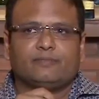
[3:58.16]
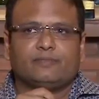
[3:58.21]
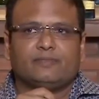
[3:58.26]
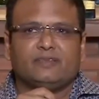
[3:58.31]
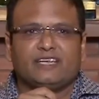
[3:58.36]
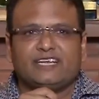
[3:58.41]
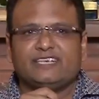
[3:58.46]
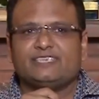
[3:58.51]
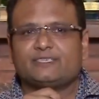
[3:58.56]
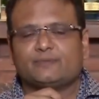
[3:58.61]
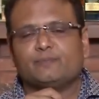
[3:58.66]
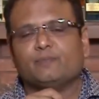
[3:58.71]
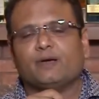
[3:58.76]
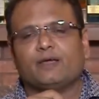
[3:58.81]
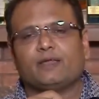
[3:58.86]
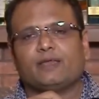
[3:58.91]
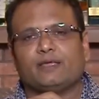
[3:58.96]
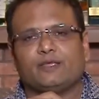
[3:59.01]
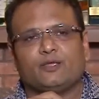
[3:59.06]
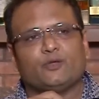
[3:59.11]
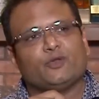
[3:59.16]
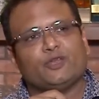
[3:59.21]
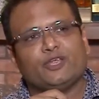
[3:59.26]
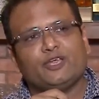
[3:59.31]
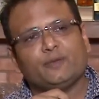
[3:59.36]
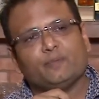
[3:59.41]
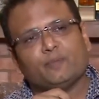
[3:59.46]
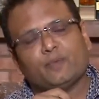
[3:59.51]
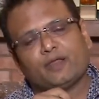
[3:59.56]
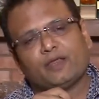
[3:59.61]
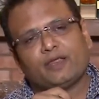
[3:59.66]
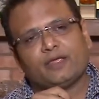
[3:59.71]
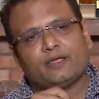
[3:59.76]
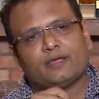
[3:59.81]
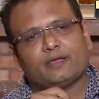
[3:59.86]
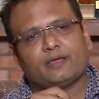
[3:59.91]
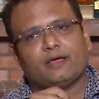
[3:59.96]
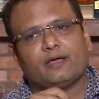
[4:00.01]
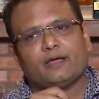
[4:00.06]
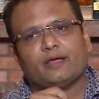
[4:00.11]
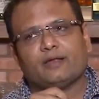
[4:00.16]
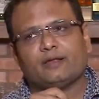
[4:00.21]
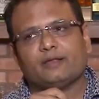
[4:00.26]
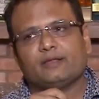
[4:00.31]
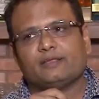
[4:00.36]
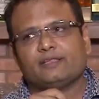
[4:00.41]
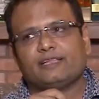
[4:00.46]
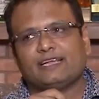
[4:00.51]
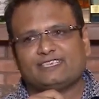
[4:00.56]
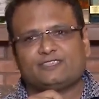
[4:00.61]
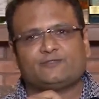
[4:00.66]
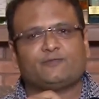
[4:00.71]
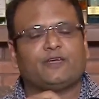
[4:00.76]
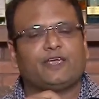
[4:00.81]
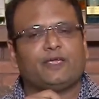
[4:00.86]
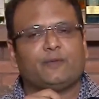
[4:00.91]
needs money. You need money. And that's very